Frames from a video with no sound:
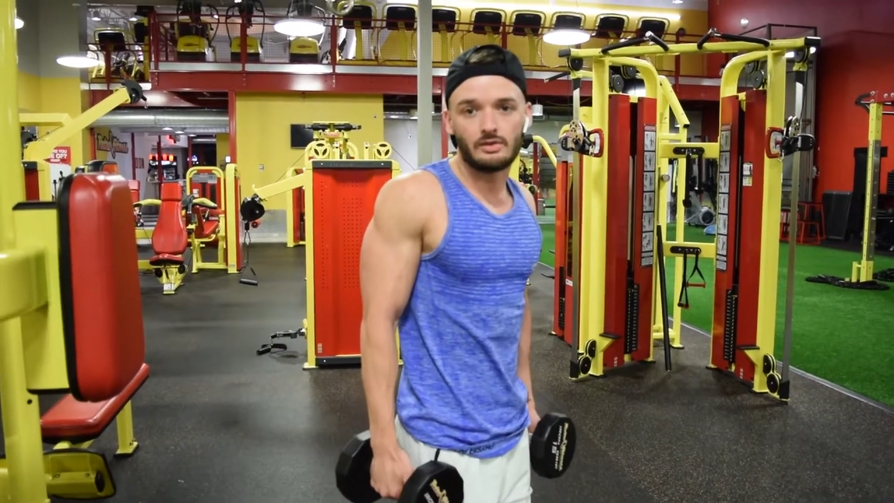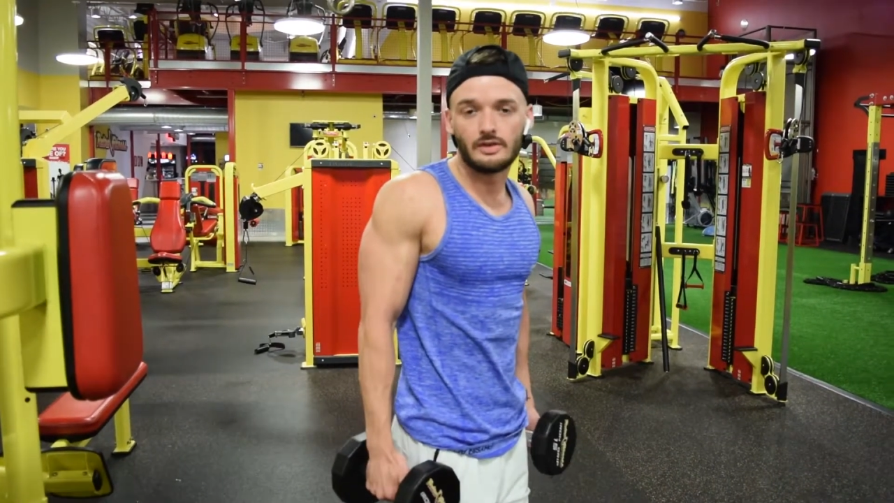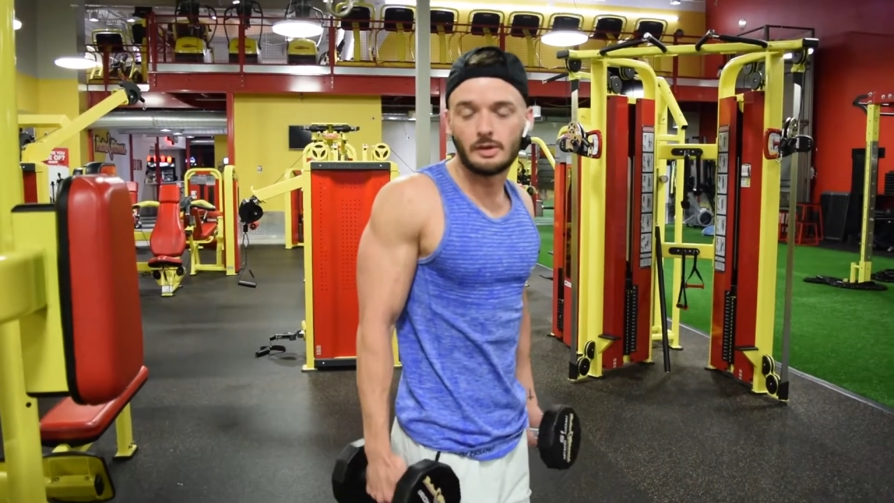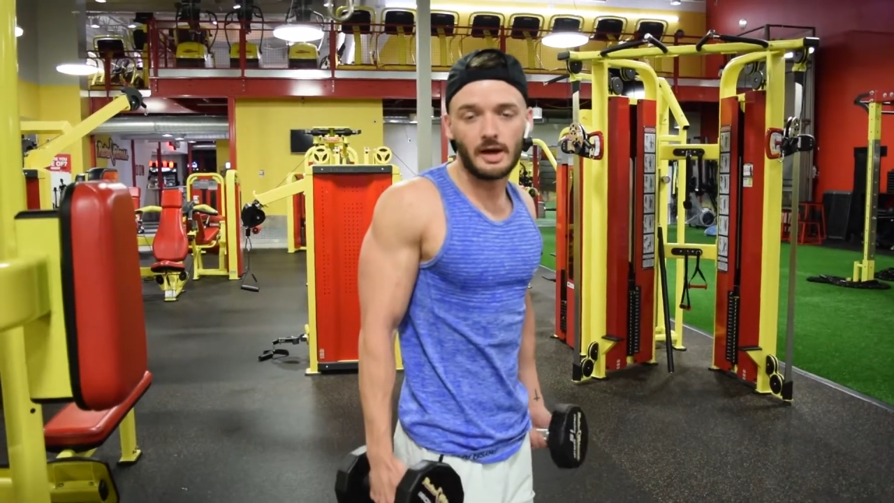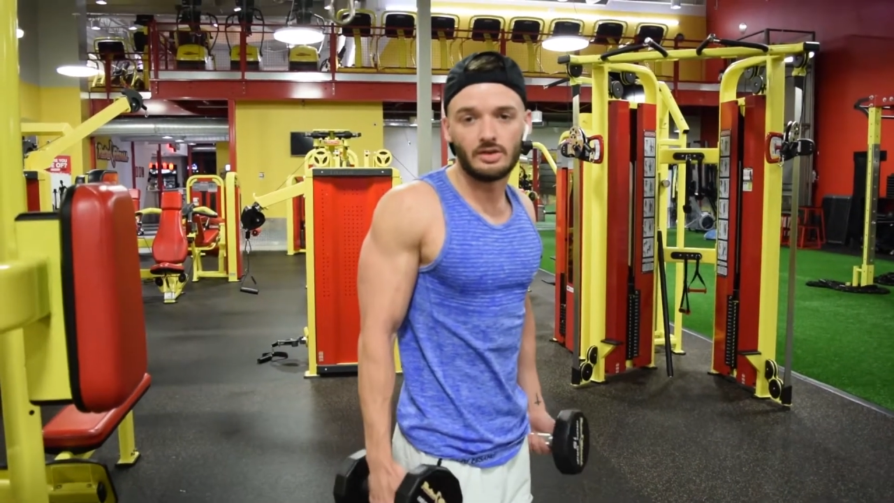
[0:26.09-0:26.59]

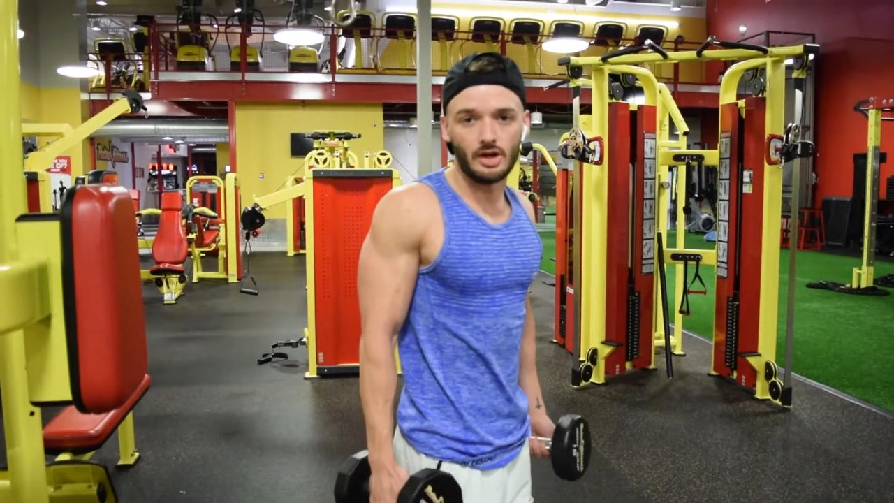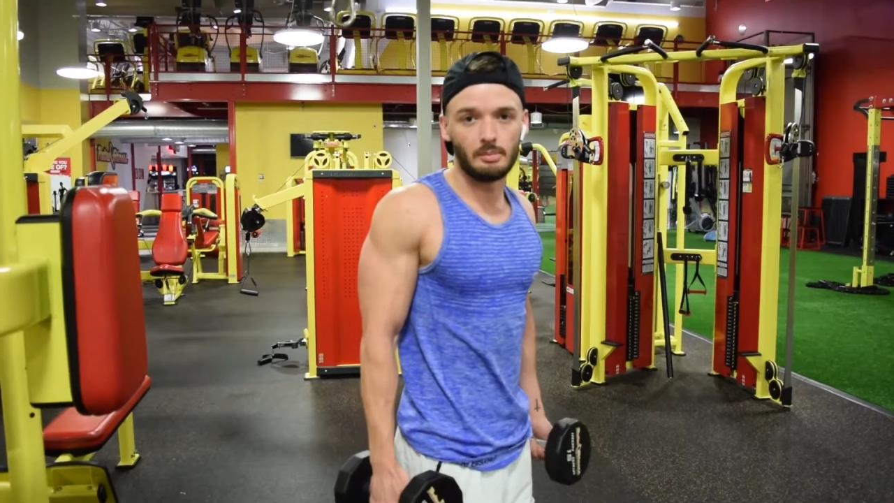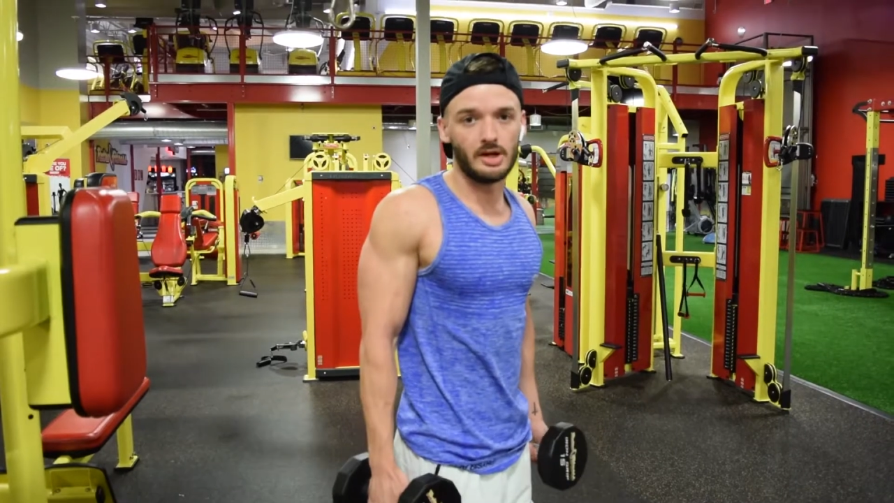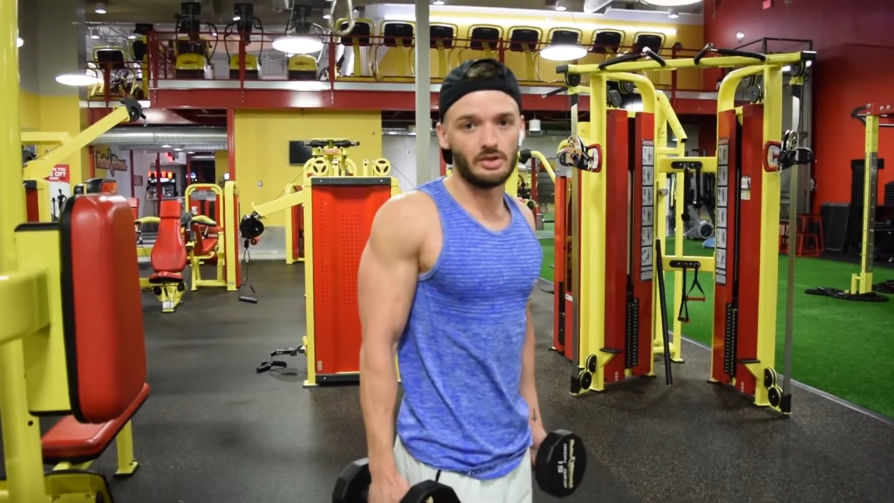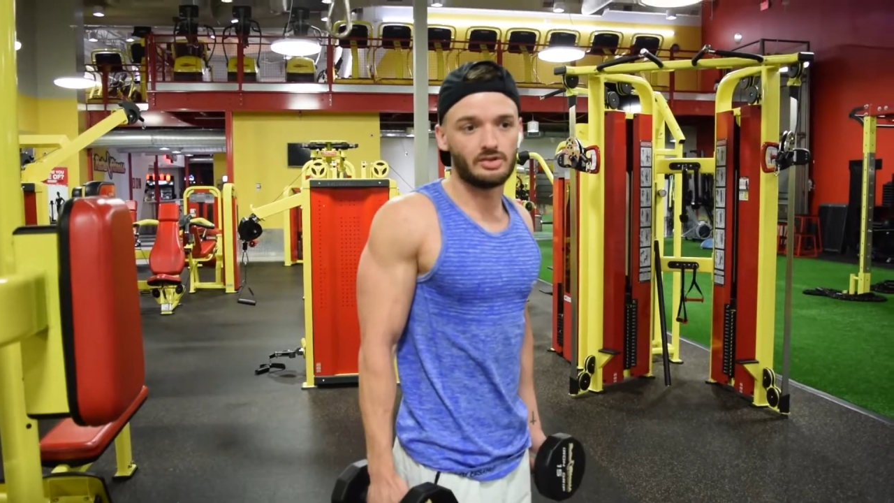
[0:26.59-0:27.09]
50-pound
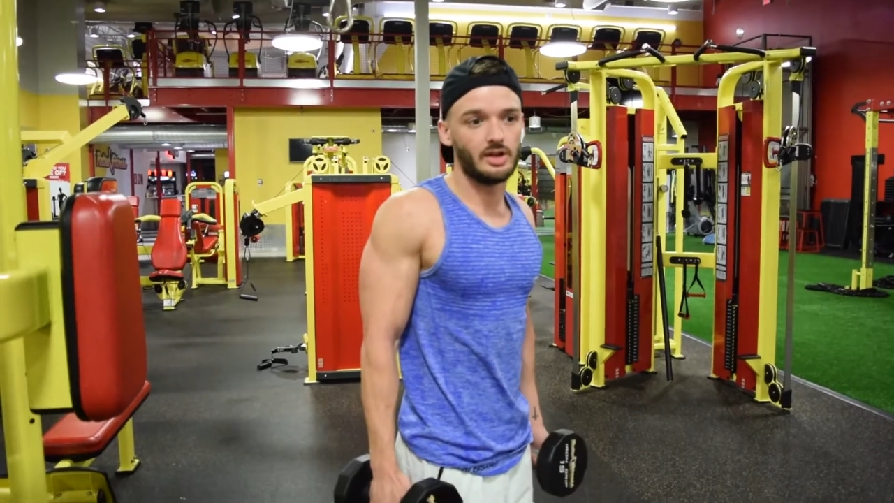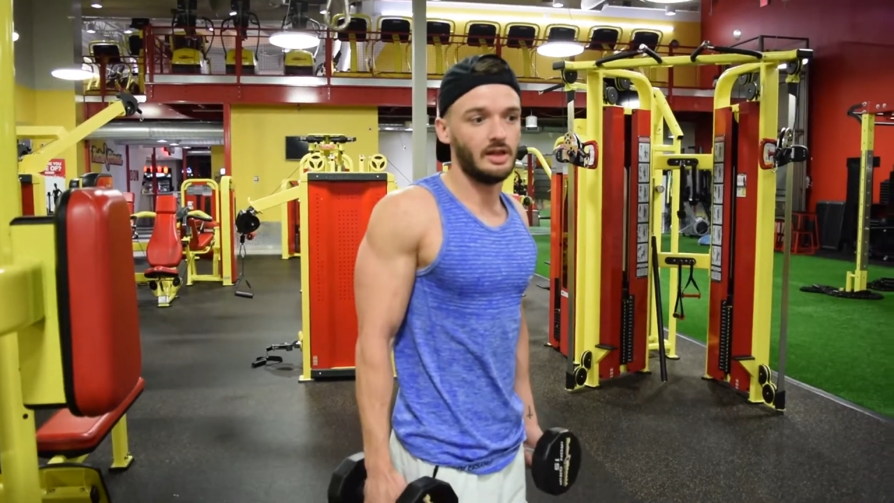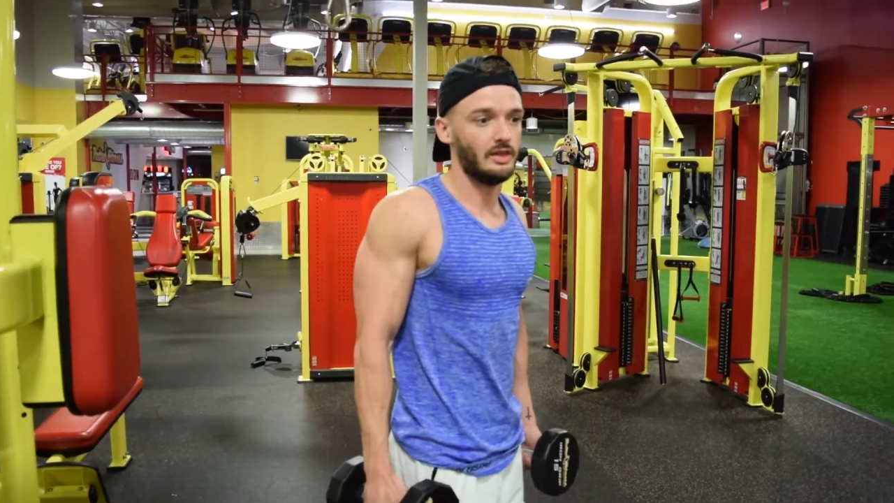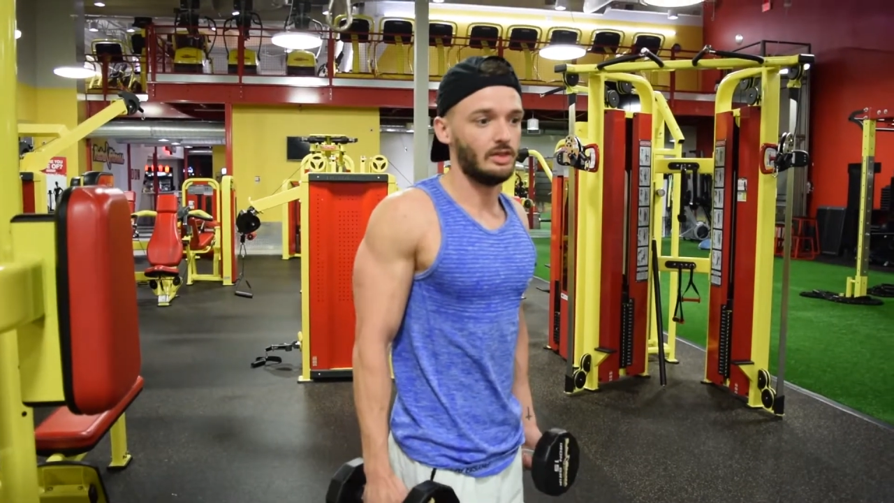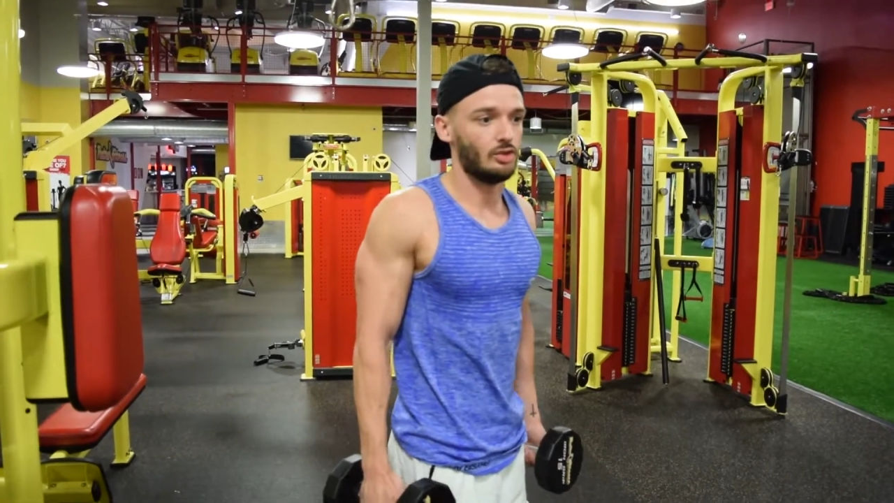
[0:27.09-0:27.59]
dumbbells,
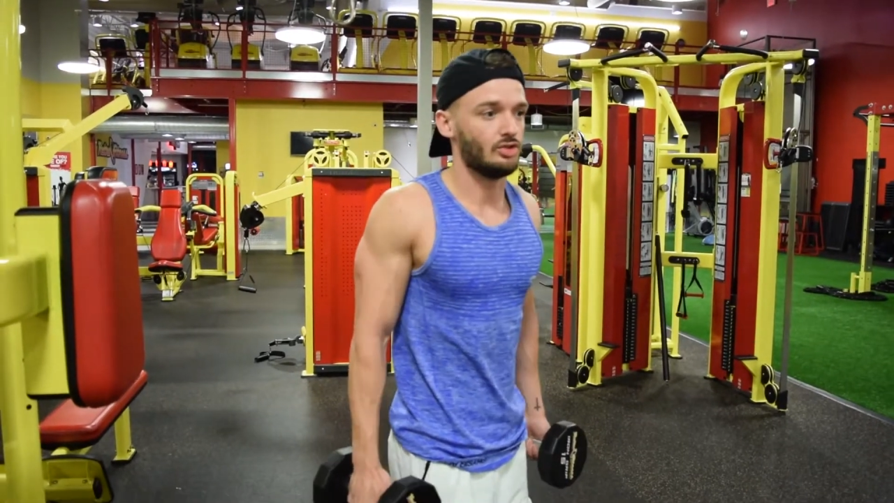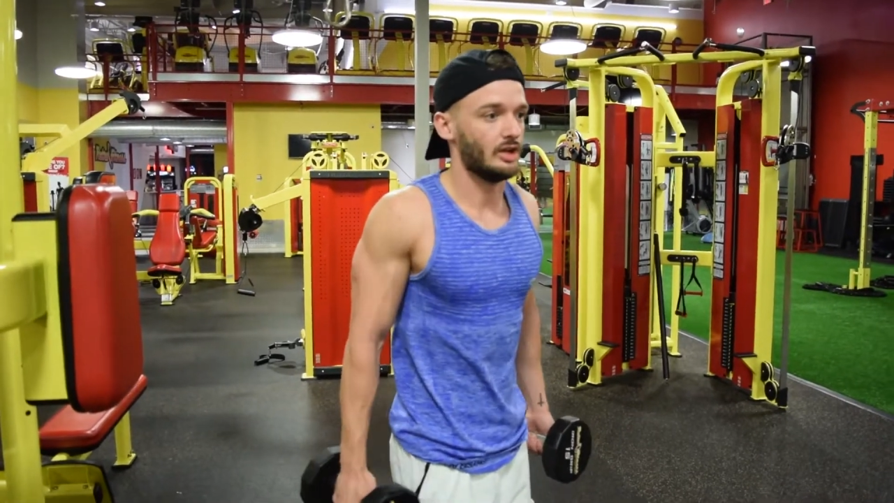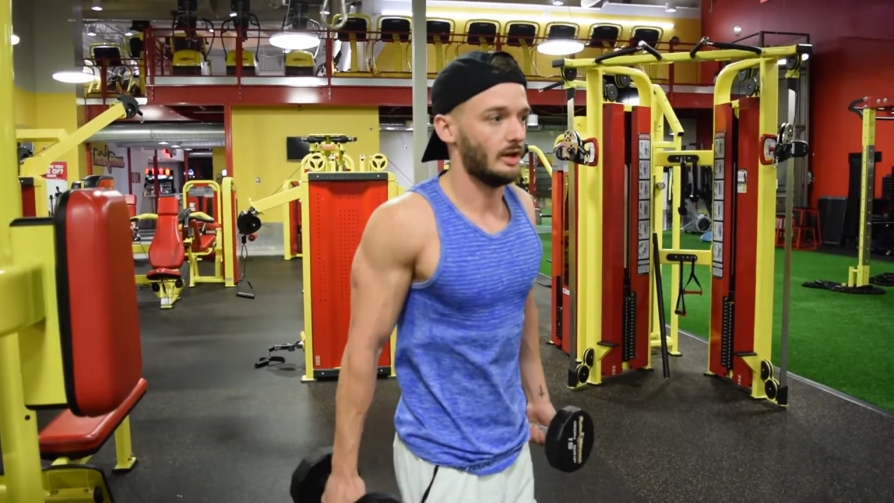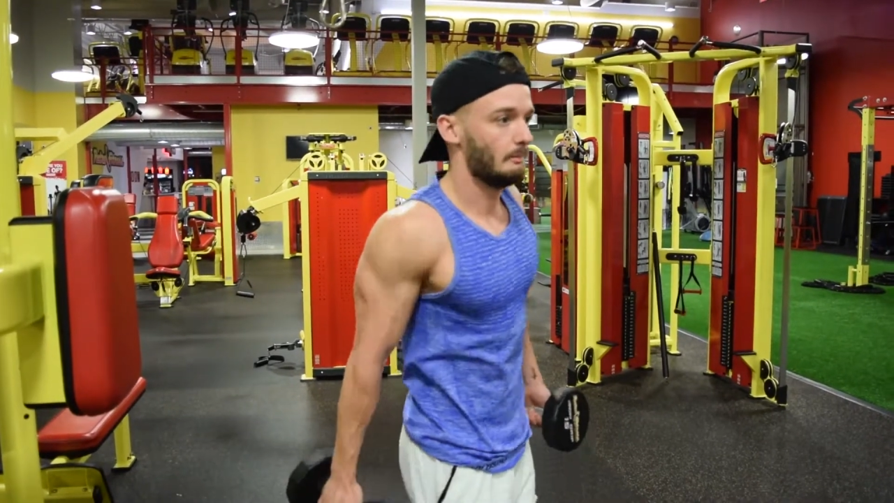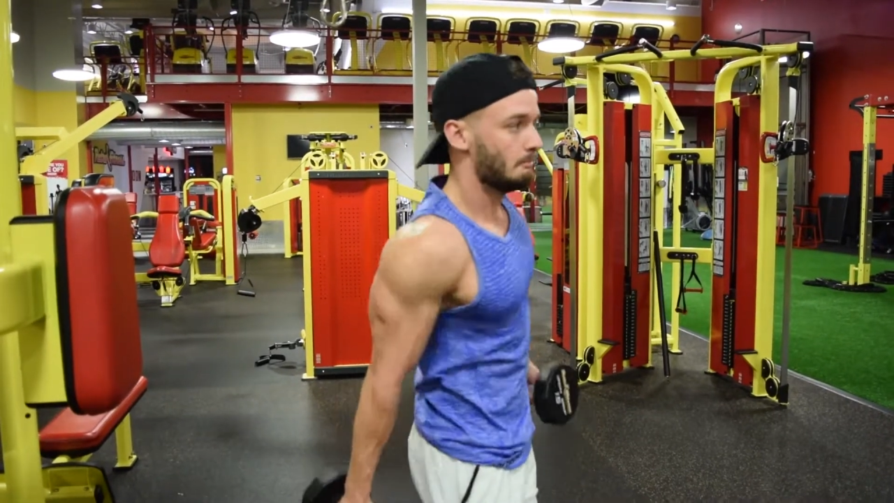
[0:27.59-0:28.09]
and then they're just gonna